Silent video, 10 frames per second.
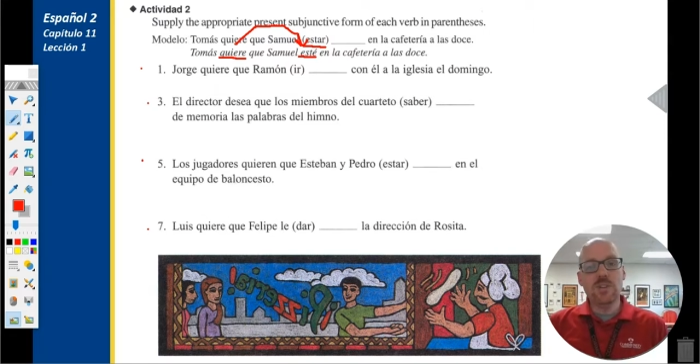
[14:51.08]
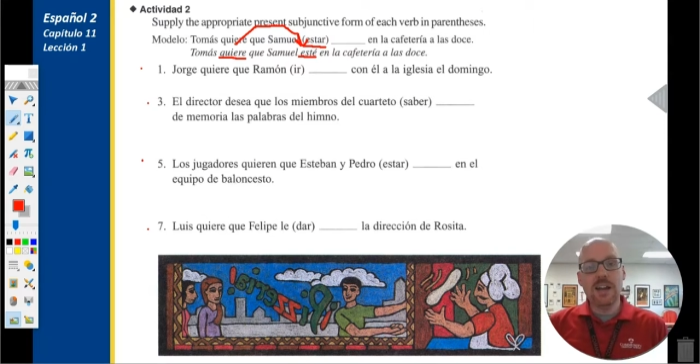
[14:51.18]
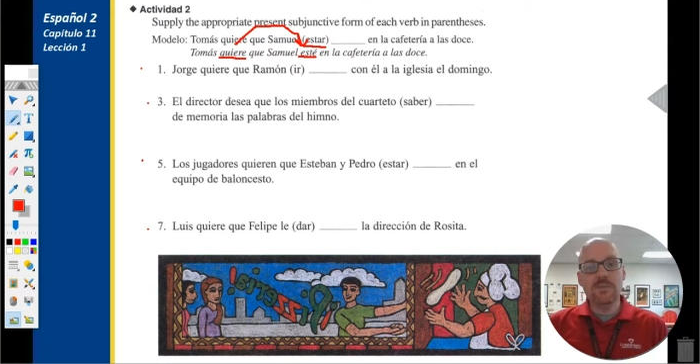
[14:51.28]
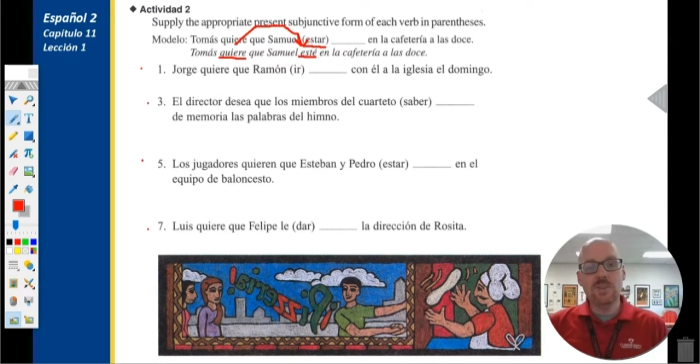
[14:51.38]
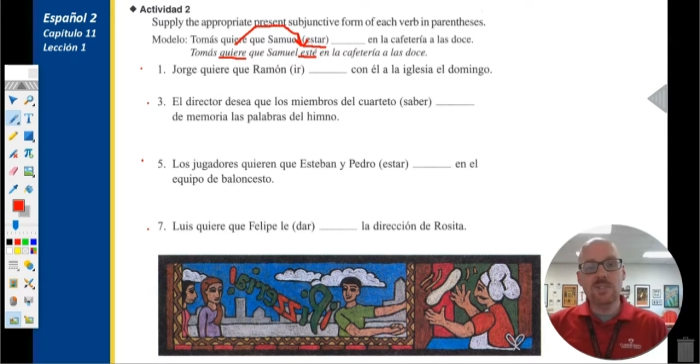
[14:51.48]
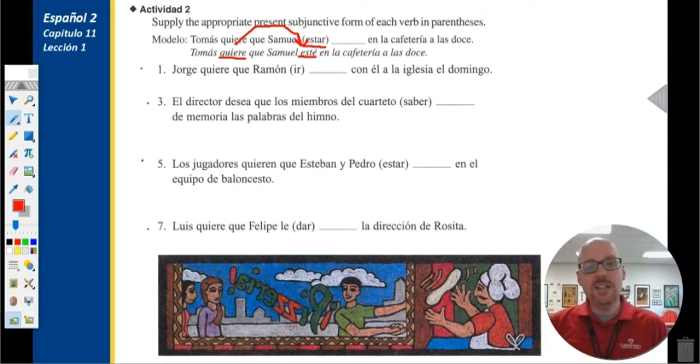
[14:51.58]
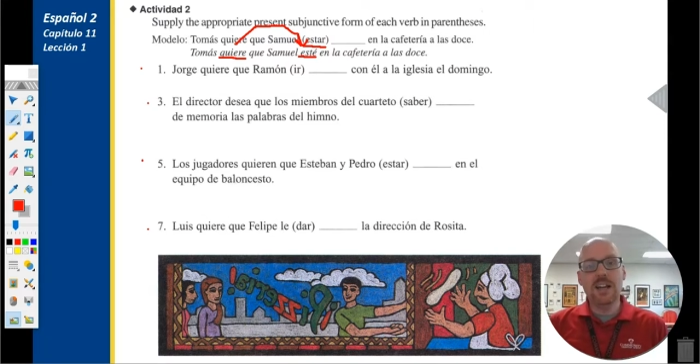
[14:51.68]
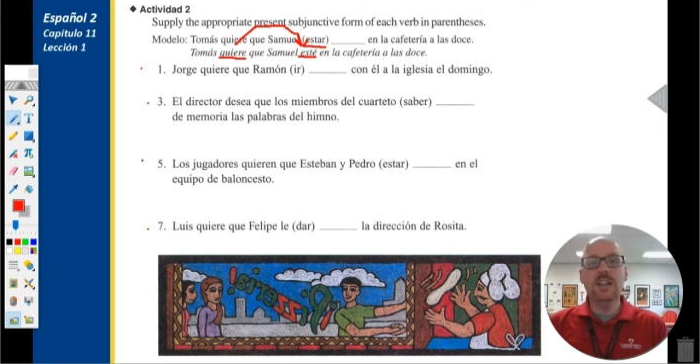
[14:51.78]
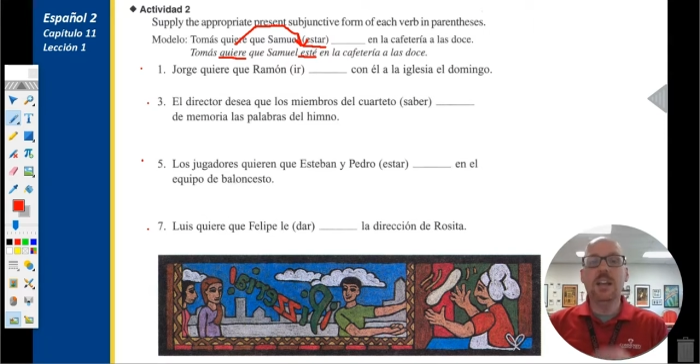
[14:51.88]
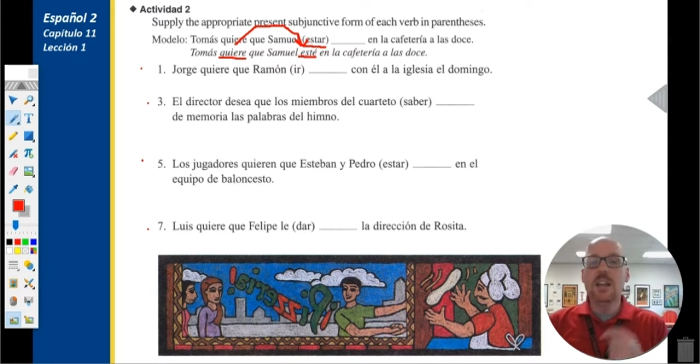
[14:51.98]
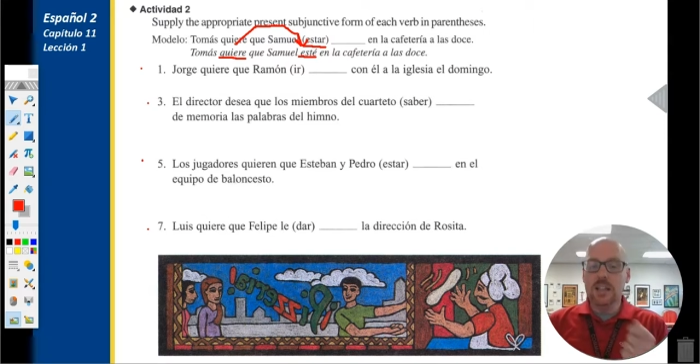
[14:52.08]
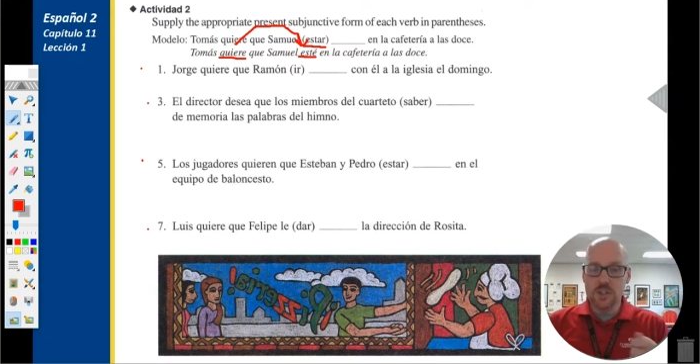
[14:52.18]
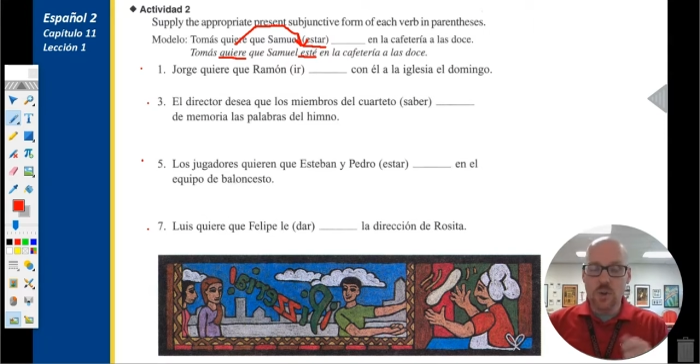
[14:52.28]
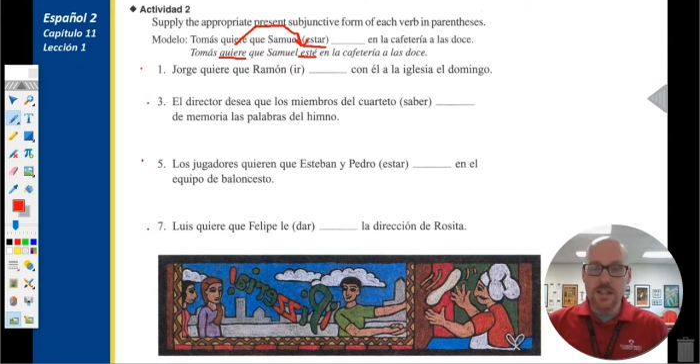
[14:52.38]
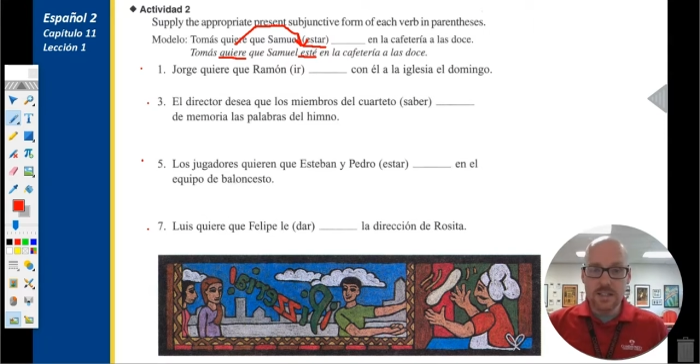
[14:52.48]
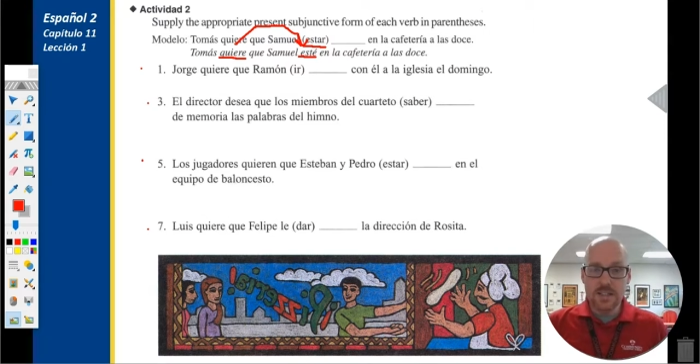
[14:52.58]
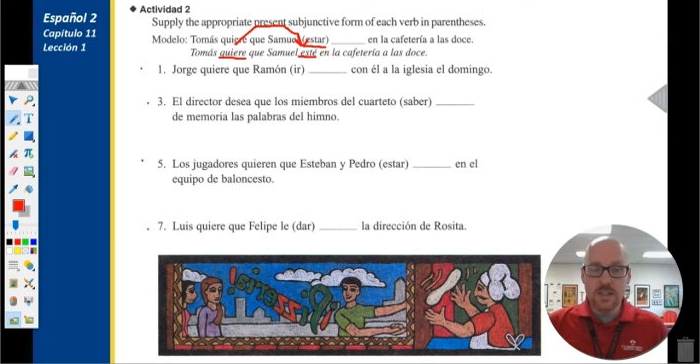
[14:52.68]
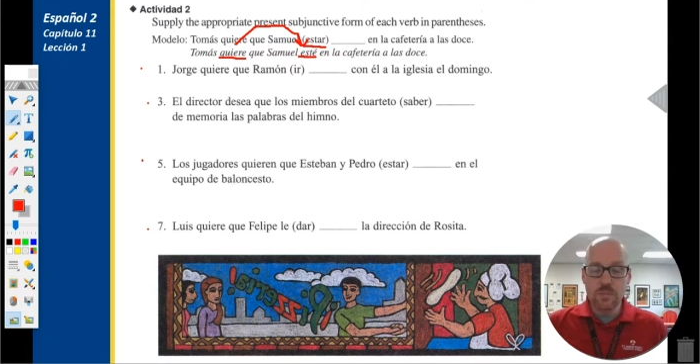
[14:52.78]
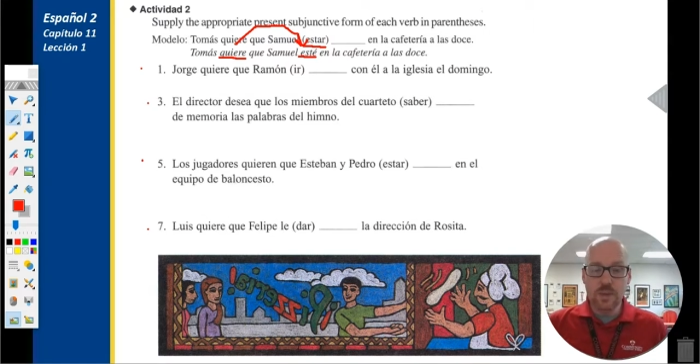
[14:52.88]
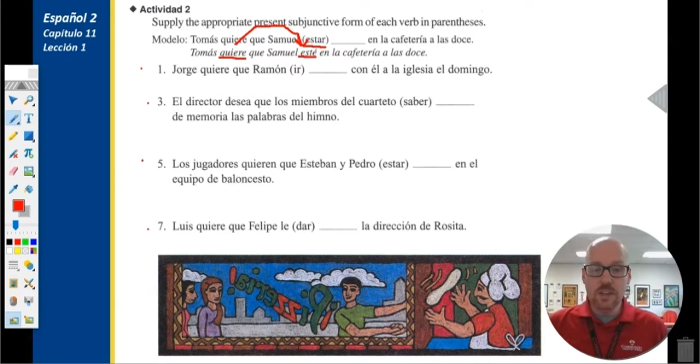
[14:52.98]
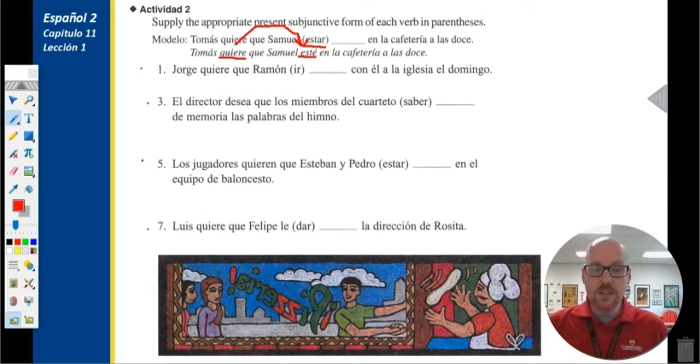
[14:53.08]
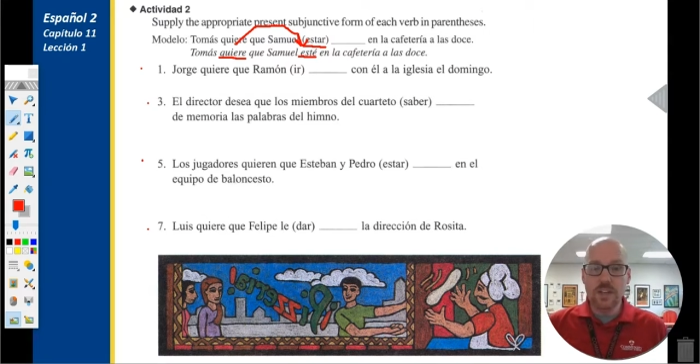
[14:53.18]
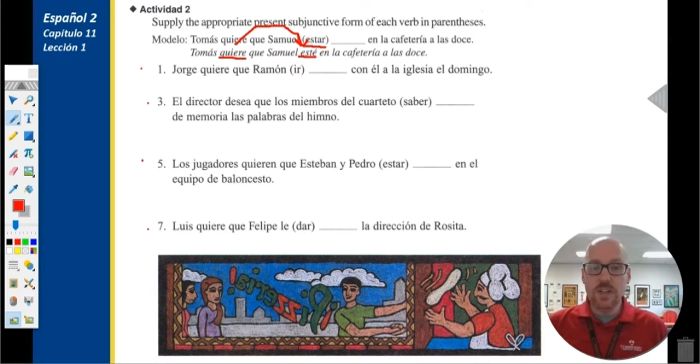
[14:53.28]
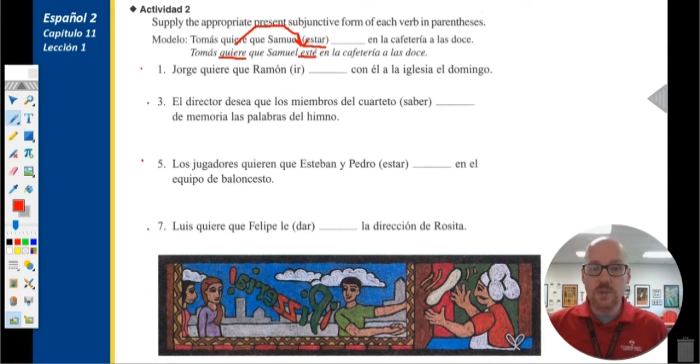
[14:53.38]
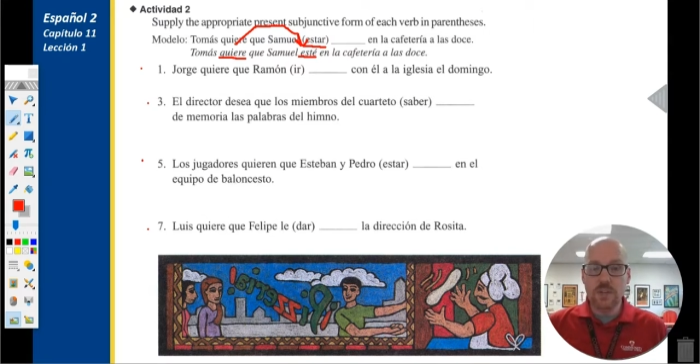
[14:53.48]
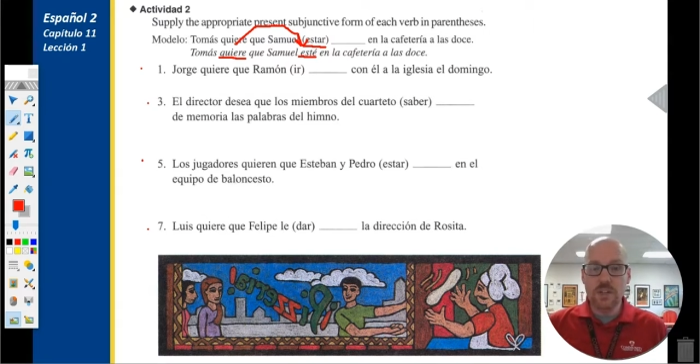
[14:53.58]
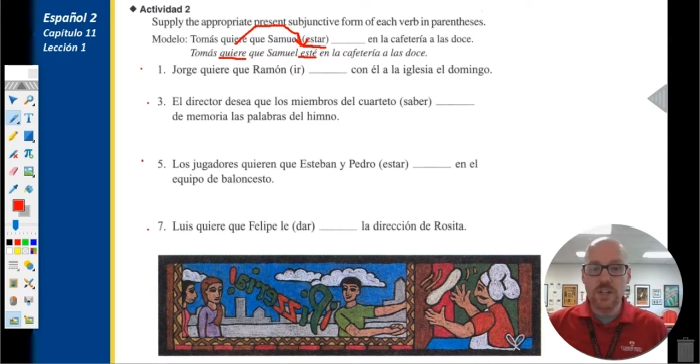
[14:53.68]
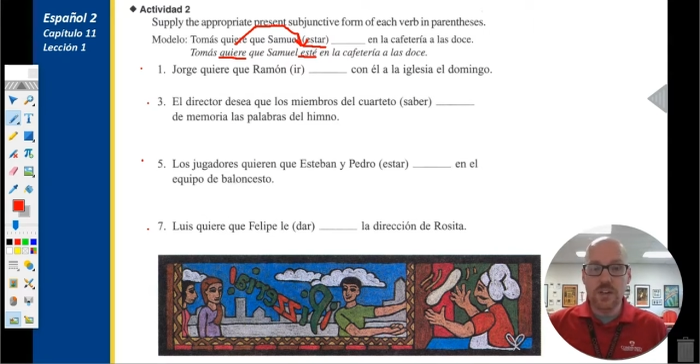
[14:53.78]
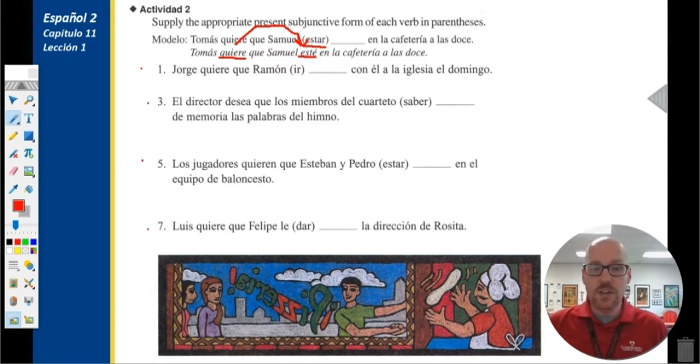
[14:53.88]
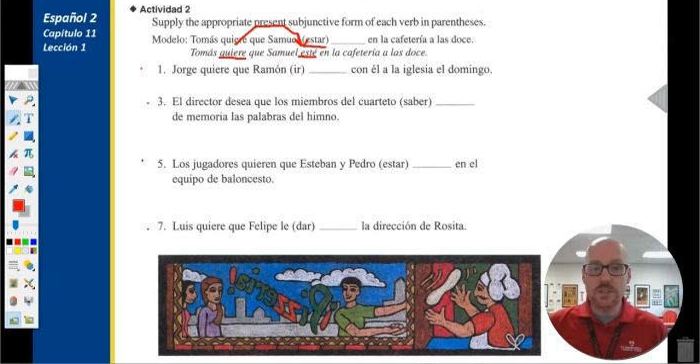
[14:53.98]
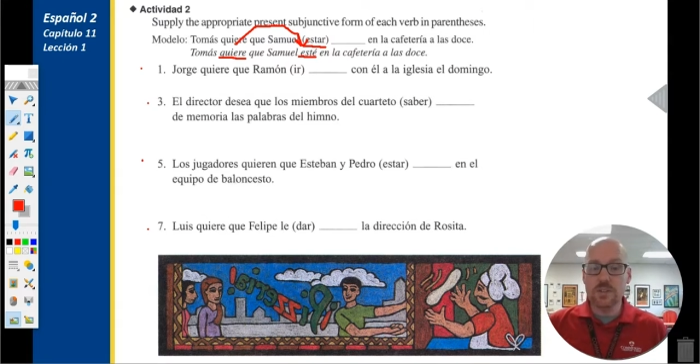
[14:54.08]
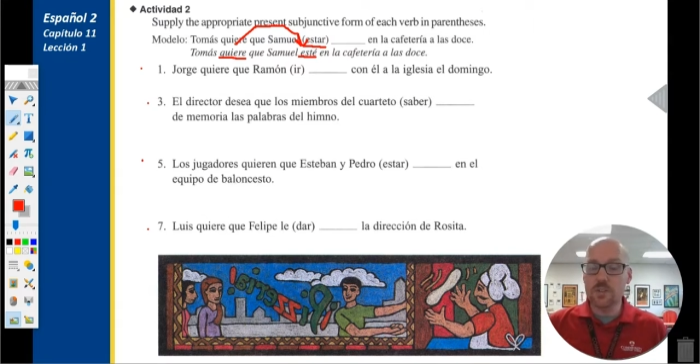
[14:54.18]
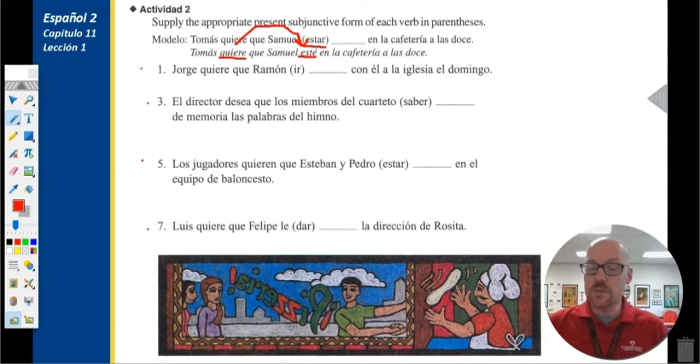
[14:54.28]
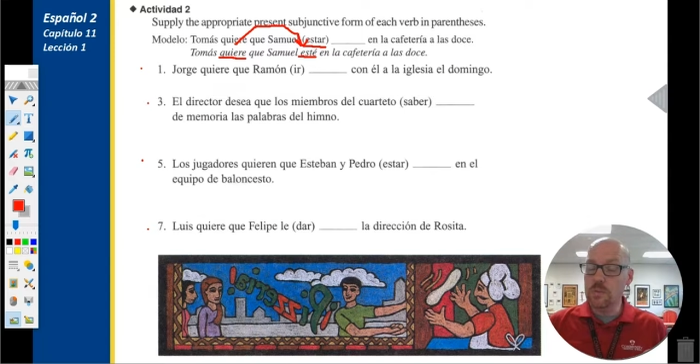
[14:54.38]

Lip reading: as you have those done, let's go ahead and continue playing the video and you can check your answers.